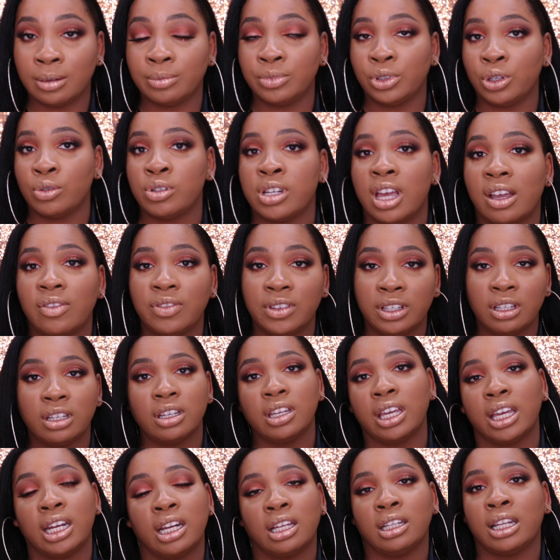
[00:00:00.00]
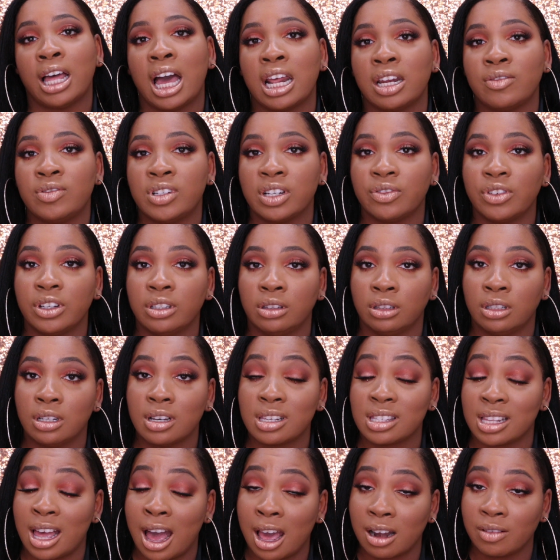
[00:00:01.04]
You definitely can get a lot of different
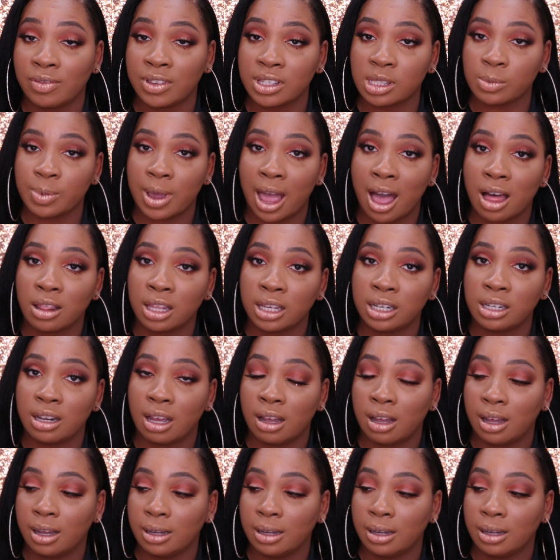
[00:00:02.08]
looks out of this palette.